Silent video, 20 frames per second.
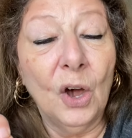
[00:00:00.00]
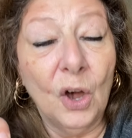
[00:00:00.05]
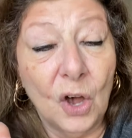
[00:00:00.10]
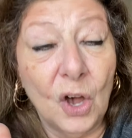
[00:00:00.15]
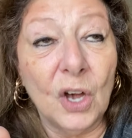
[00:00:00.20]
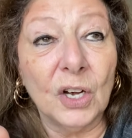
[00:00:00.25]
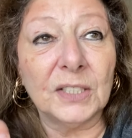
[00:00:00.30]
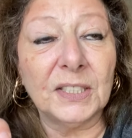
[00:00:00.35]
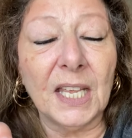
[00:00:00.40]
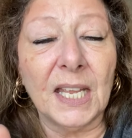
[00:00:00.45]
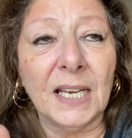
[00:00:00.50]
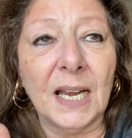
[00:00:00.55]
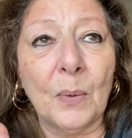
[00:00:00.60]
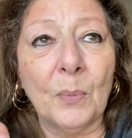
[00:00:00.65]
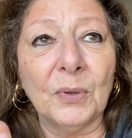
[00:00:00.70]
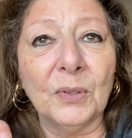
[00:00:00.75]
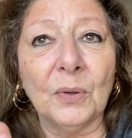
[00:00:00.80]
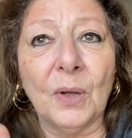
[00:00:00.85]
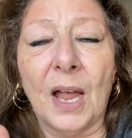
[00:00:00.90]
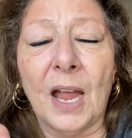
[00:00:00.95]
hooked. And I
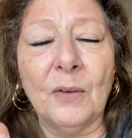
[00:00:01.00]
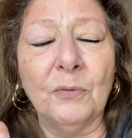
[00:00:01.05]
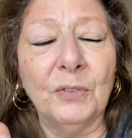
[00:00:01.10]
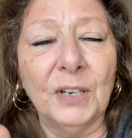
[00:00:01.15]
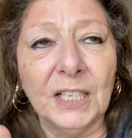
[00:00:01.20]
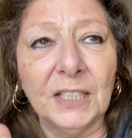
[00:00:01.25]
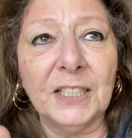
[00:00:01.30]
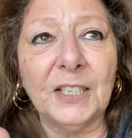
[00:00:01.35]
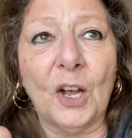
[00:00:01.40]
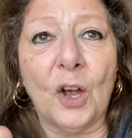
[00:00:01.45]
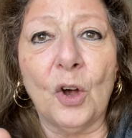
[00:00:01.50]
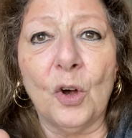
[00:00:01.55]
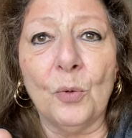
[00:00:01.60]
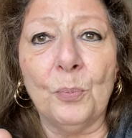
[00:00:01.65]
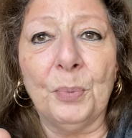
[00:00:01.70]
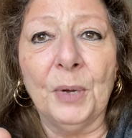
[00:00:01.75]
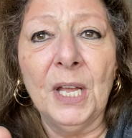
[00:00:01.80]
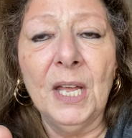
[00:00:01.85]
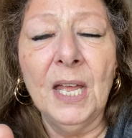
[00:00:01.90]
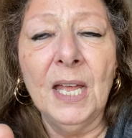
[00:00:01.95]
will. I really
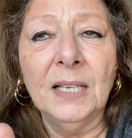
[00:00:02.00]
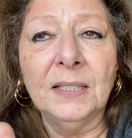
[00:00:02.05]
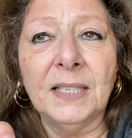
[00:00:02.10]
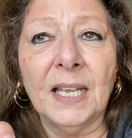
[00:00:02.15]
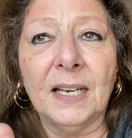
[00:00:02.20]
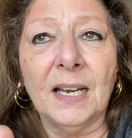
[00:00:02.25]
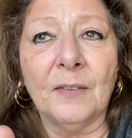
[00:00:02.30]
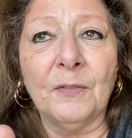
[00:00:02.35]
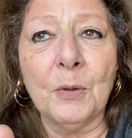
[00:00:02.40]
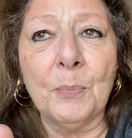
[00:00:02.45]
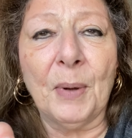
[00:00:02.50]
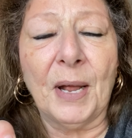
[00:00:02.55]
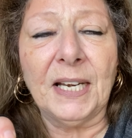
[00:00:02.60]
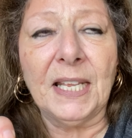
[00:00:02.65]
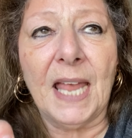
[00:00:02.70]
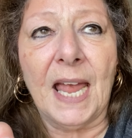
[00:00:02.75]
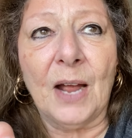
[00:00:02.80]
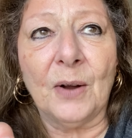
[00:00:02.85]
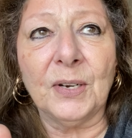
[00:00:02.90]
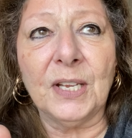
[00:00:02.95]
hope that
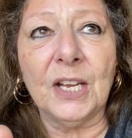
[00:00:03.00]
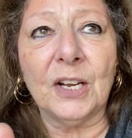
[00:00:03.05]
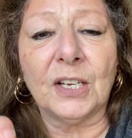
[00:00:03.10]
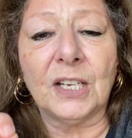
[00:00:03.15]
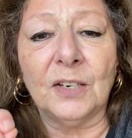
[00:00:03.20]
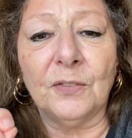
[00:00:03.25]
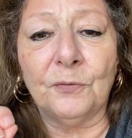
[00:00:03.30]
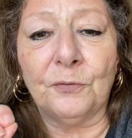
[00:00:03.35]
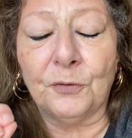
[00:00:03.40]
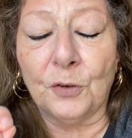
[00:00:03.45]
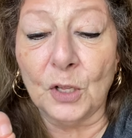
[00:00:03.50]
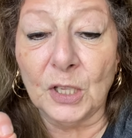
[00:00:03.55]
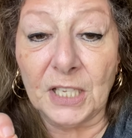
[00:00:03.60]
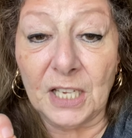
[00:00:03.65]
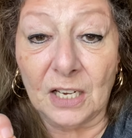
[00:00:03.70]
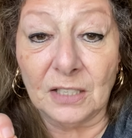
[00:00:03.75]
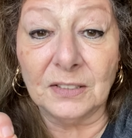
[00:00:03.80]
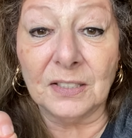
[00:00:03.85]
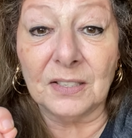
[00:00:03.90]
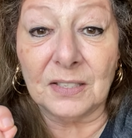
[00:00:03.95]
everybody out here can fully
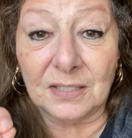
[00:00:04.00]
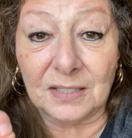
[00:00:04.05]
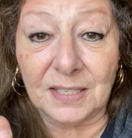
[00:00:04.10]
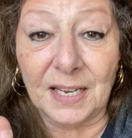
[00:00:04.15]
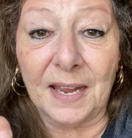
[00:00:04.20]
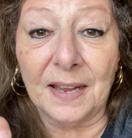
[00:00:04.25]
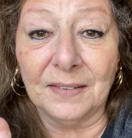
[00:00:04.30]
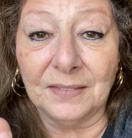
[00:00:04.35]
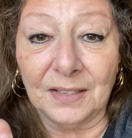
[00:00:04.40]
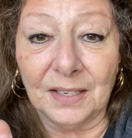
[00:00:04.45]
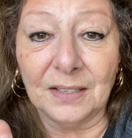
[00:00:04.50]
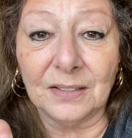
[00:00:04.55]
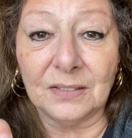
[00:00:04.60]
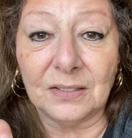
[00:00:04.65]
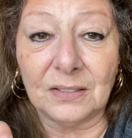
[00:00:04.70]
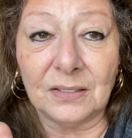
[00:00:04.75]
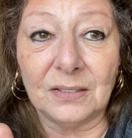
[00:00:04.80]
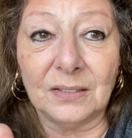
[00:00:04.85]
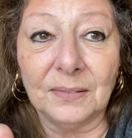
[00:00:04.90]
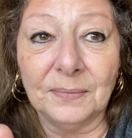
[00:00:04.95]
understand
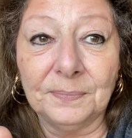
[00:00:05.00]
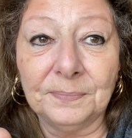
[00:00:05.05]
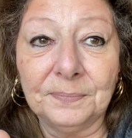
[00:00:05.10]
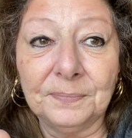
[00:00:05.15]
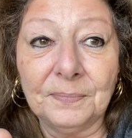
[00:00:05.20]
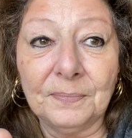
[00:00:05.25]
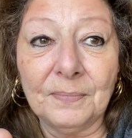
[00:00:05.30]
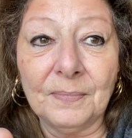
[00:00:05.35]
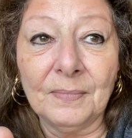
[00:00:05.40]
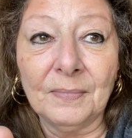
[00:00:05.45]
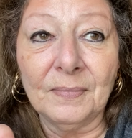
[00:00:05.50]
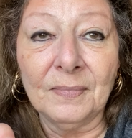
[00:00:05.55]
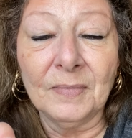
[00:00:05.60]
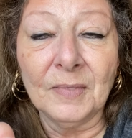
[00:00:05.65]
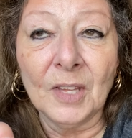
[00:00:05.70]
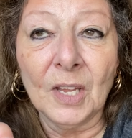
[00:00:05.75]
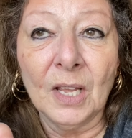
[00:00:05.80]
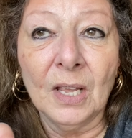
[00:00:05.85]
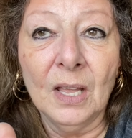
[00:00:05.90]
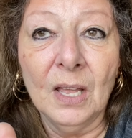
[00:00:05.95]
this.
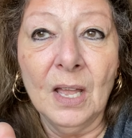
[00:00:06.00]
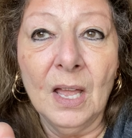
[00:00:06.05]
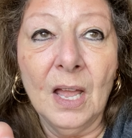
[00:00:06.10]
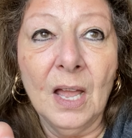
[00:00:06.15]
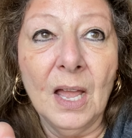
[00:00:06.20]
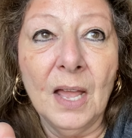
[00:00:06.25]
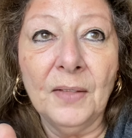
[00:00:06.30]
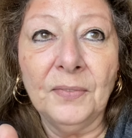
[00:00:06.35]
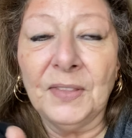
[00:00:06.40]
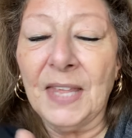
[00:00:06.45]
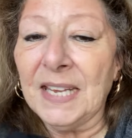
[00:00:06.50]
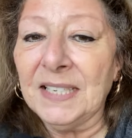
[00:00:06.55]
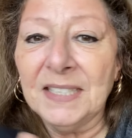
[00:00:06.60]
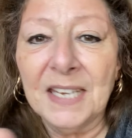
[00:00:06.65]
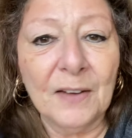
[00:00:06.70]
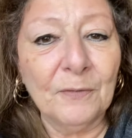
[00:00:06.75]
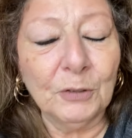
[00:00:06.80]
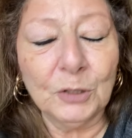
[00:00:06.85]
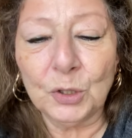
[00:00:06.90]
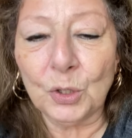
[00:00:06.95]
They
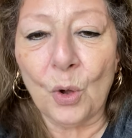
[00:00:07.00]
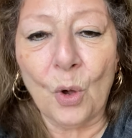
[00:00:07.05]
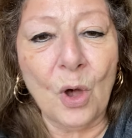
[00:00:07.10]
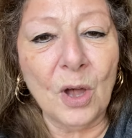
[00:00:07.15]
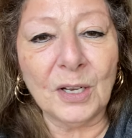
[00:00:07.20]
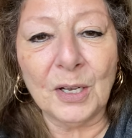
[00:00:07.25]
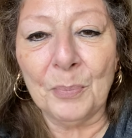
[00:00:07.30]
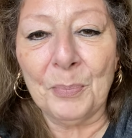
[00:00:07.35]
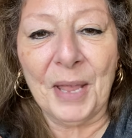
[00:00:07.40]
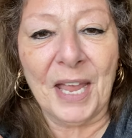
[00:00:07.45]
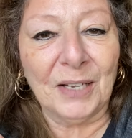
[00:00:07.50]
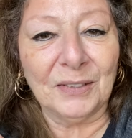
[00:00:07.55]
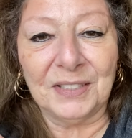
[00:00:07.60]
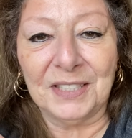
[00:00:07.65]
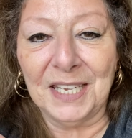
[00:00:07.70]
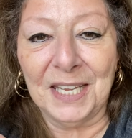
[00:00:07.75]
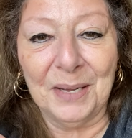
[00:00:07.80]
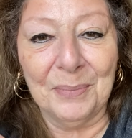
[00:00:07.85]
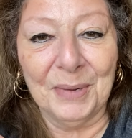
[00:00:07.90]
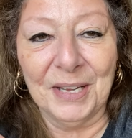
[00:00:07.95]
never talk about
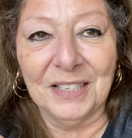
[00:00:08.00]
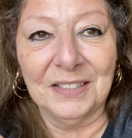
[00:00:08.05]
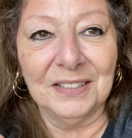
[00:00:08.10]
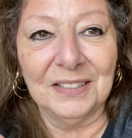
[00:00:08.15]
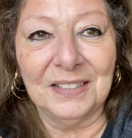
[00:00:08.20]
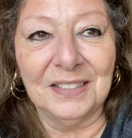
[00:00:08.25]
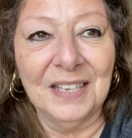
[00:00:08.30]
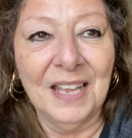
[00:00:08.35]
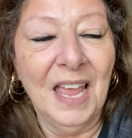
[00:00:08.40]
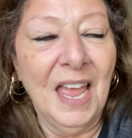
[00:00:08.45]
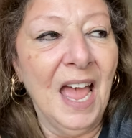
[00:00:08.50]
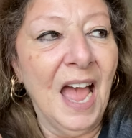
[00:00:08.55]
demons.